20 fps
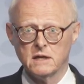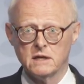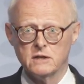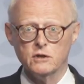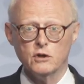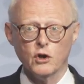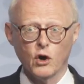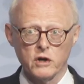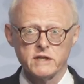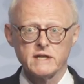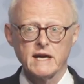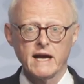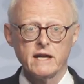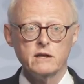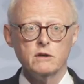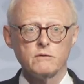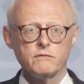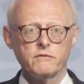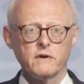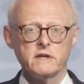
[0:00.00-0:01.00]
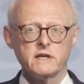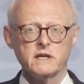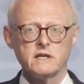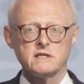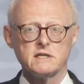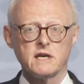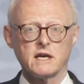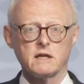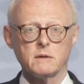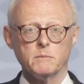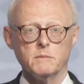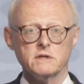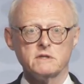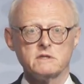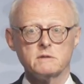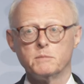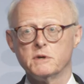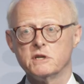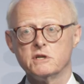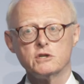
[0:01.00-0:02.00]
not annual funding settlements.
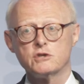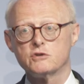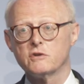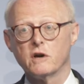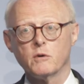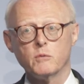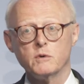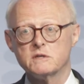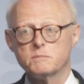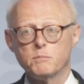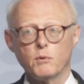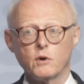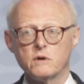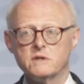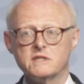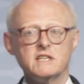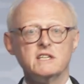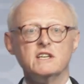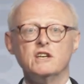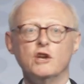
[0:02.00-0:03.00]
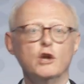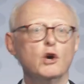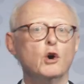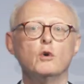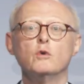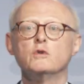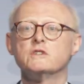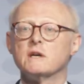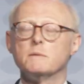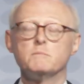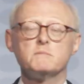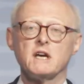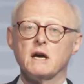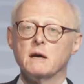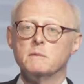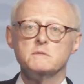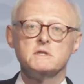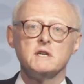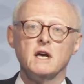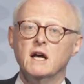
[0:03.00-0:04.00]
The British Railways Board didn't know
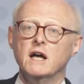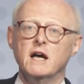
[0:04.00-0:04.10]
sometimes